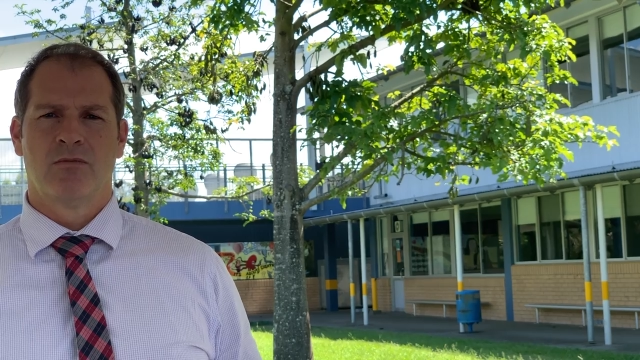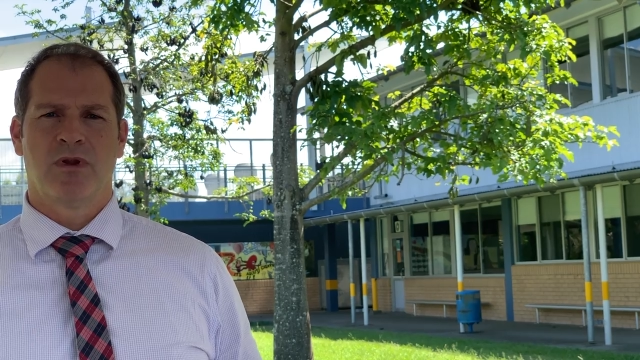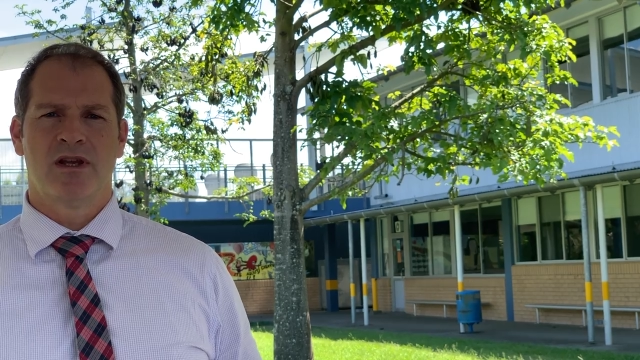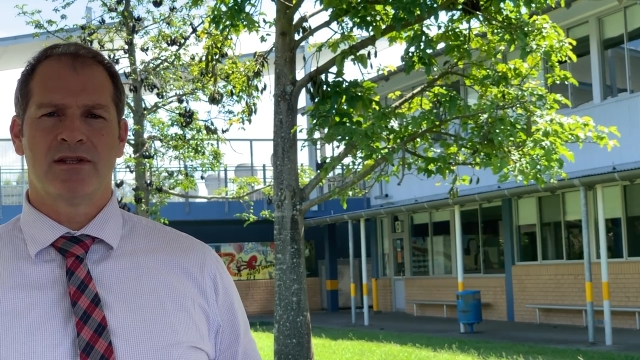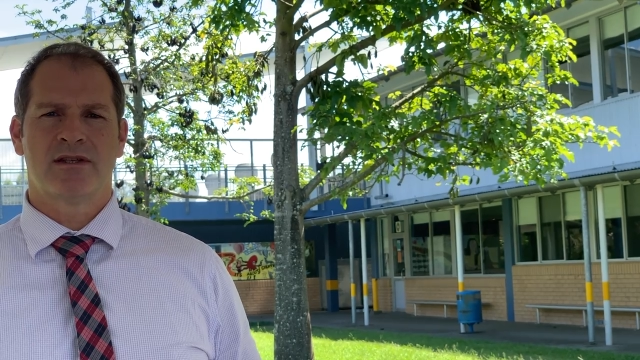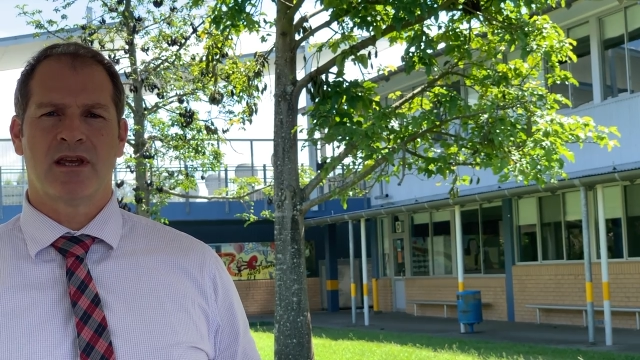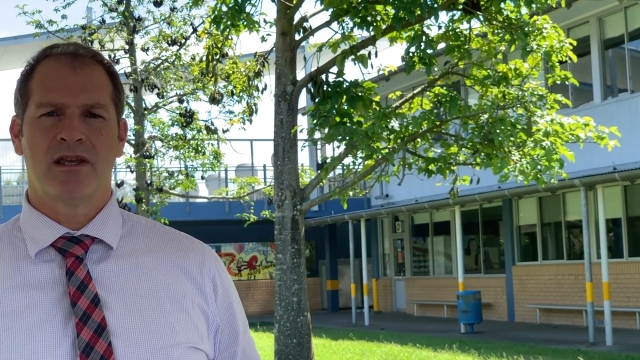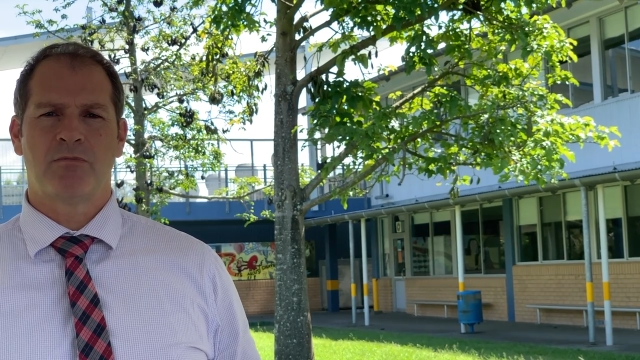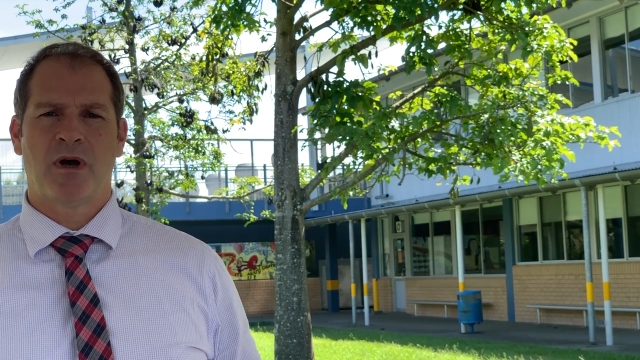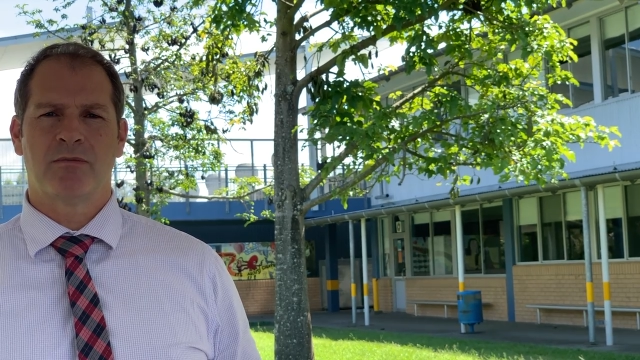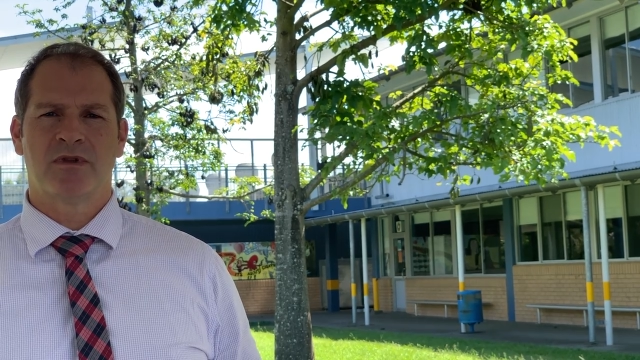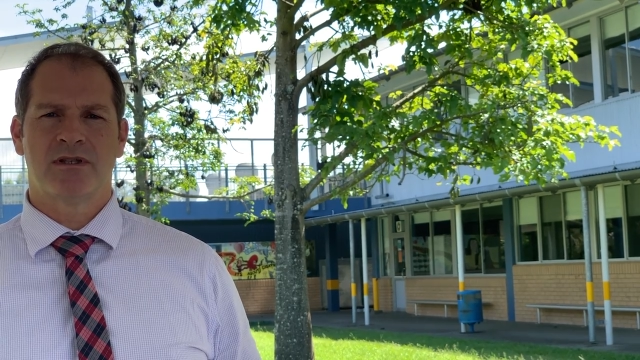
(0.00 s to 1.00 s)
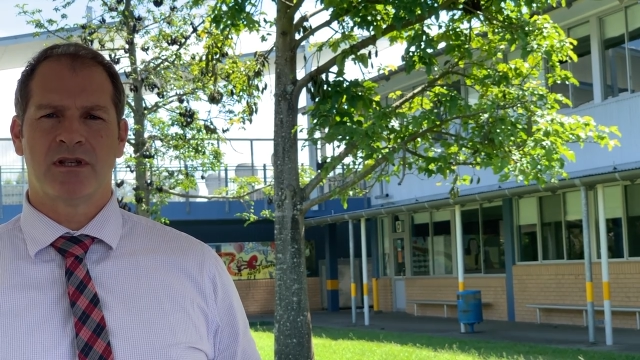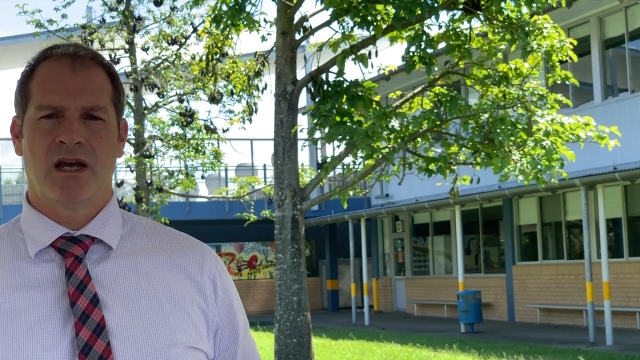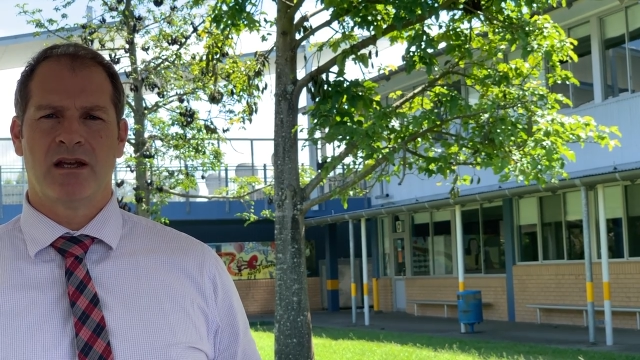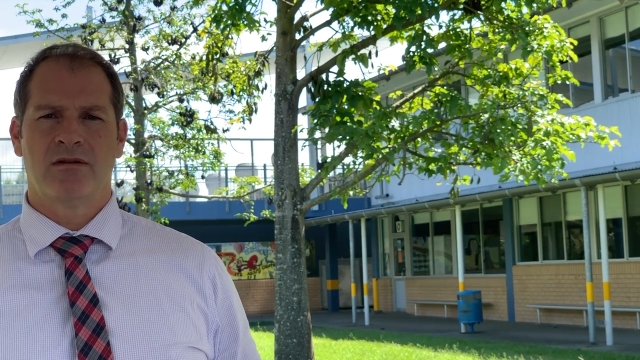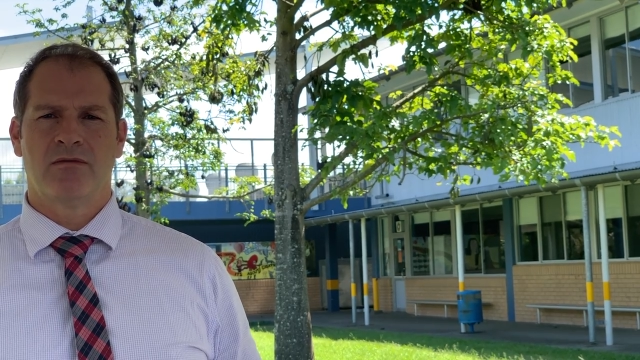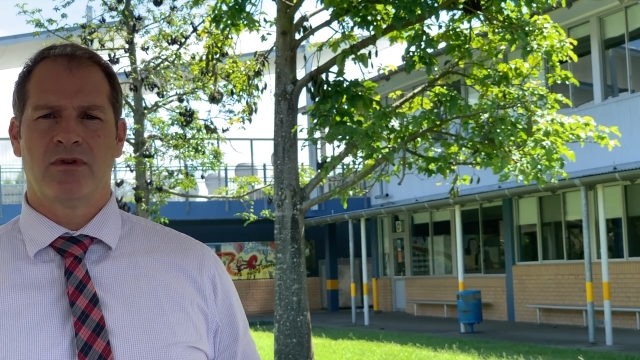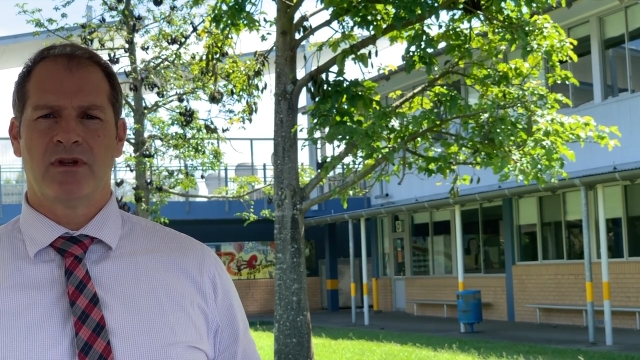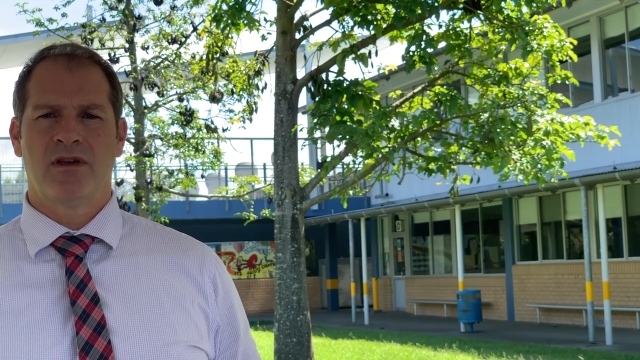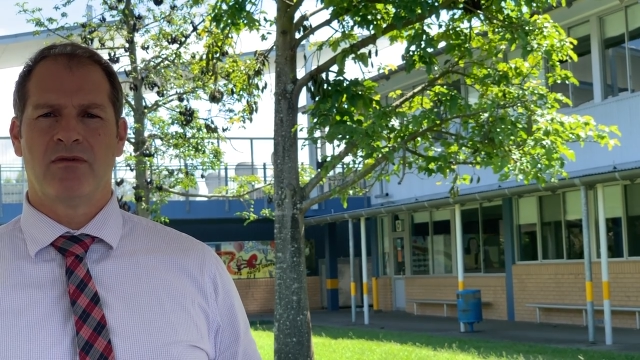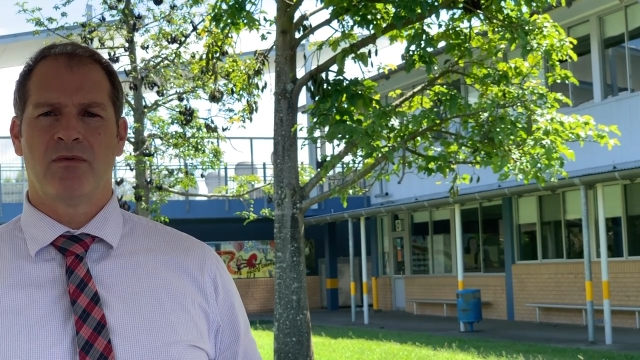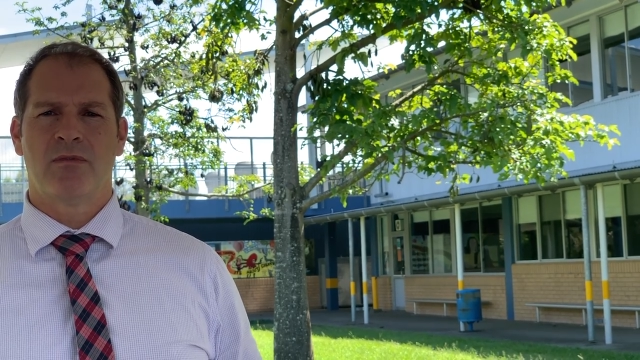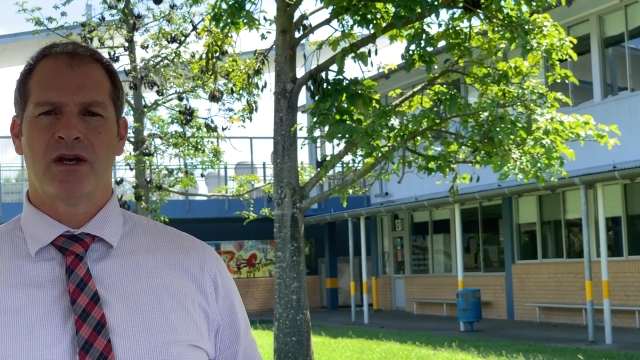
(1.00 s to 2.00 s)
Please keep up to date with the
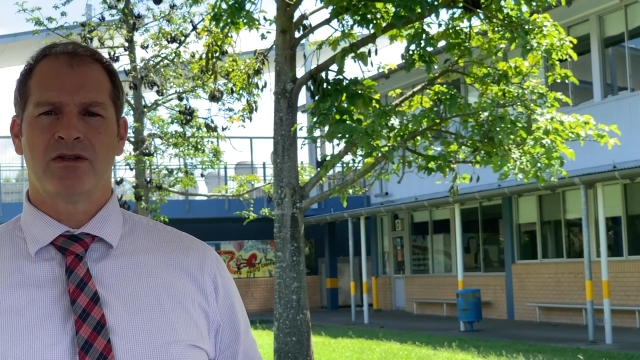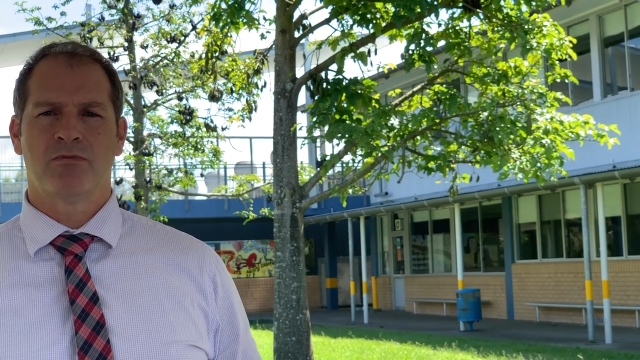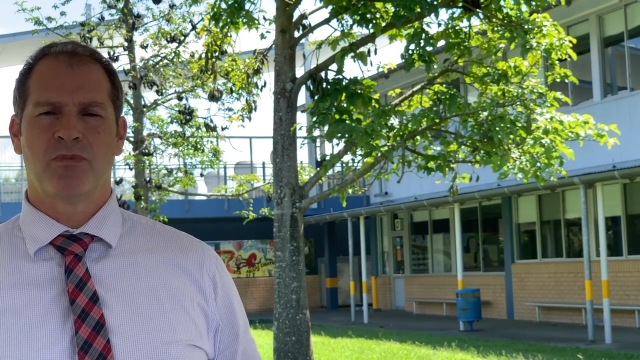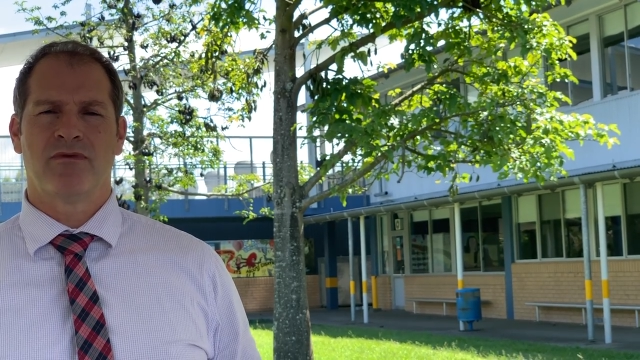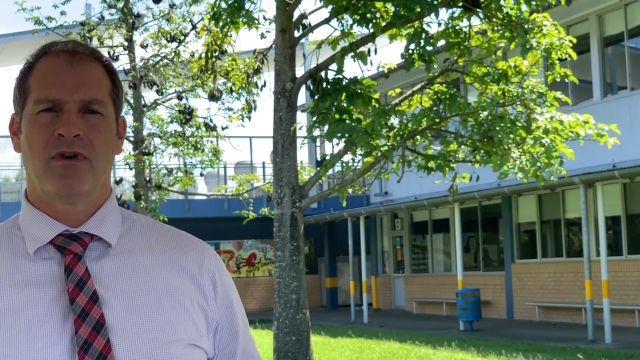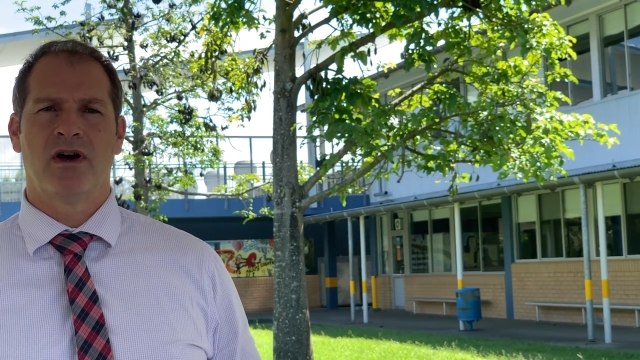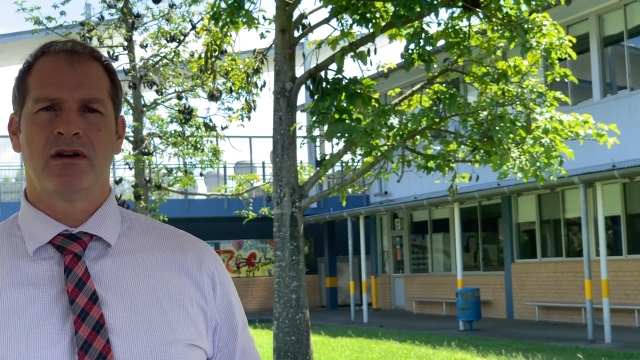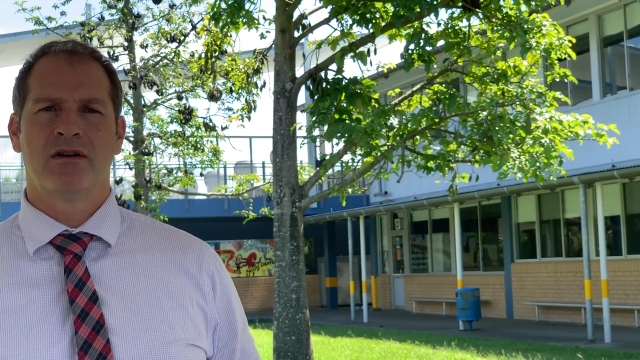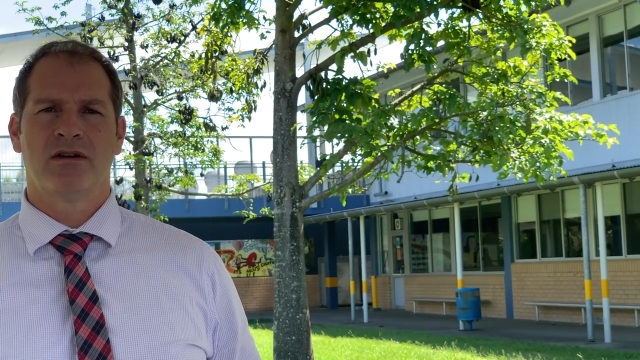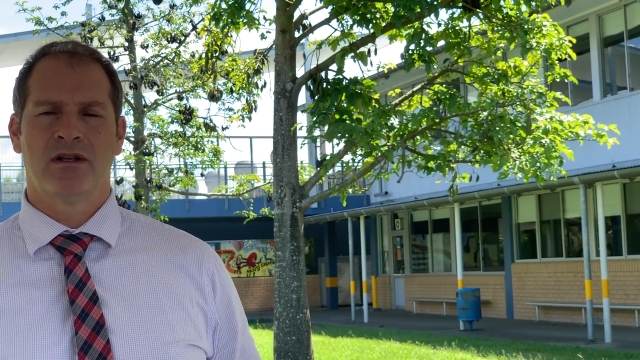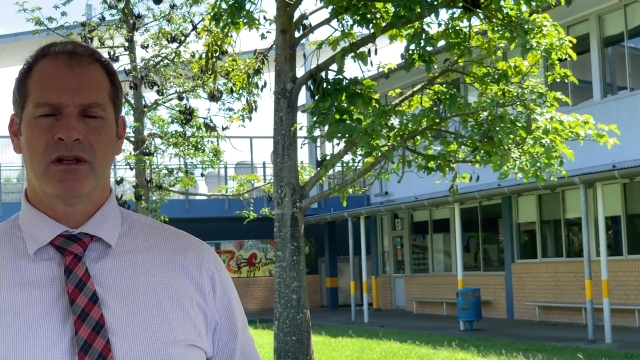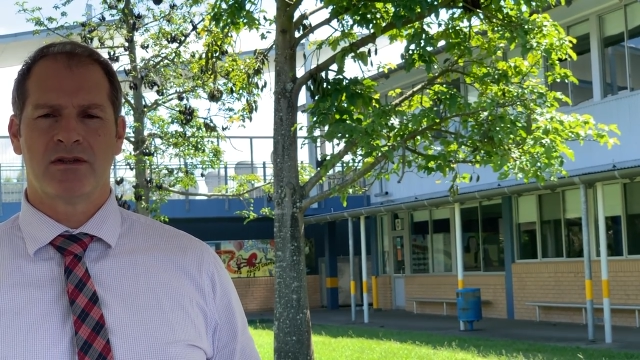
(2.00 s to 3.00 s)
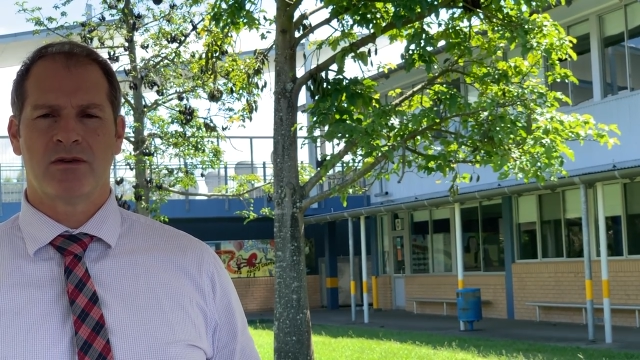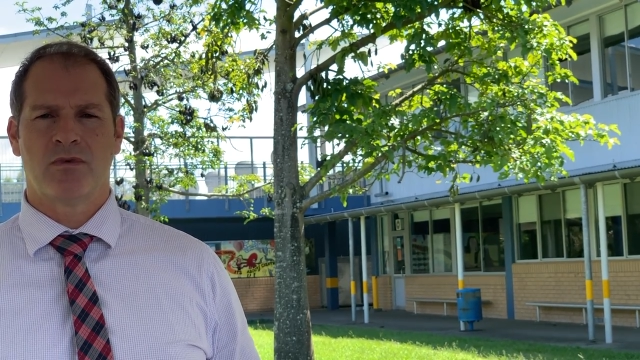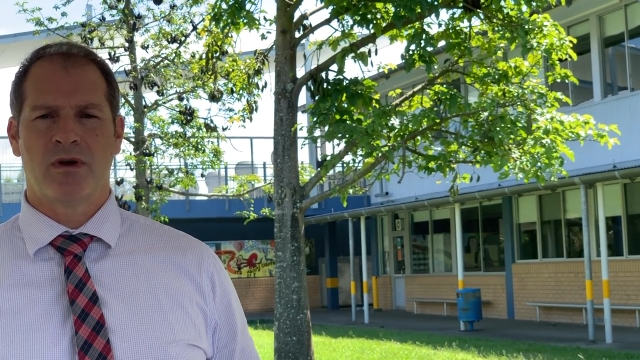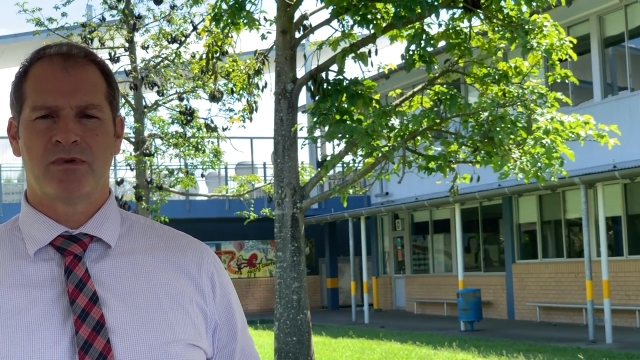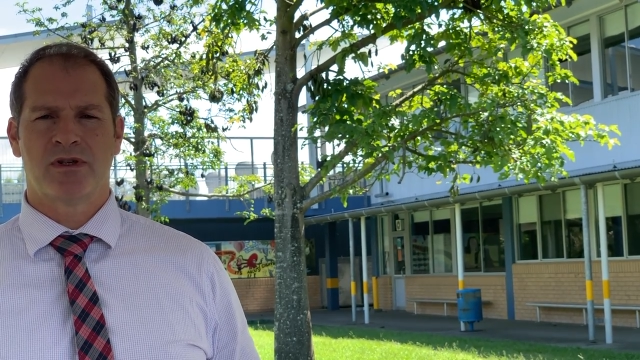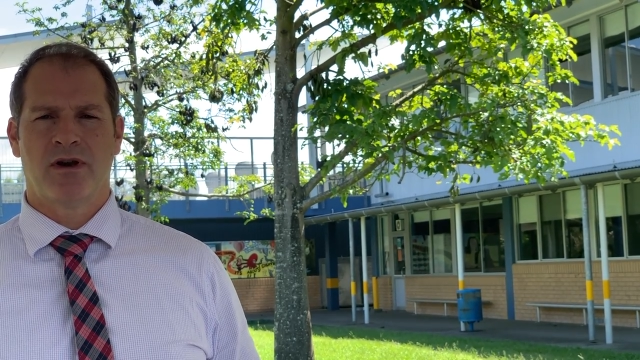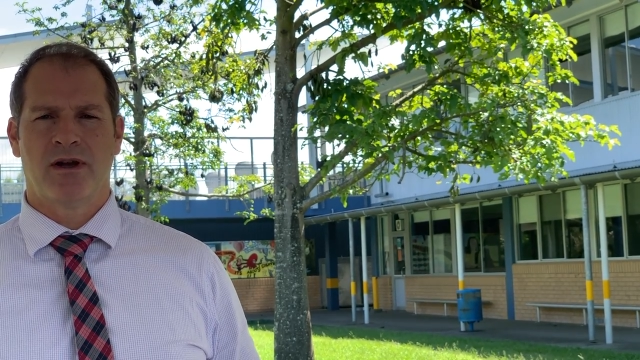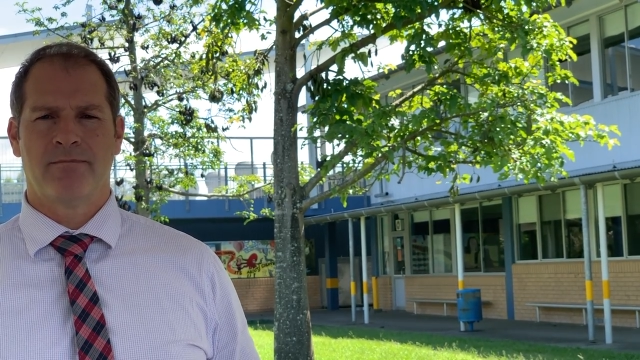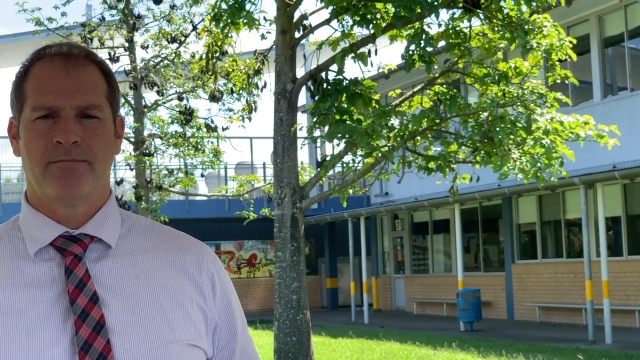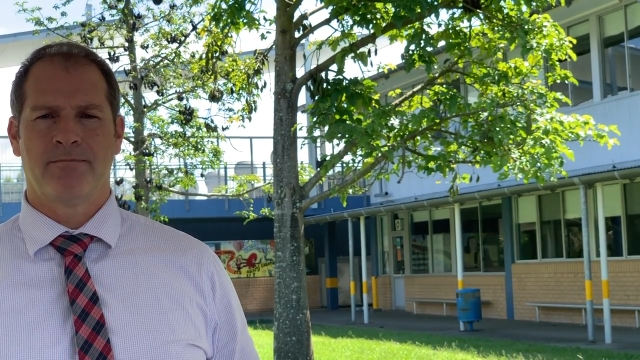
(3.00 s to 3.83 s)
information provided on the NESA website.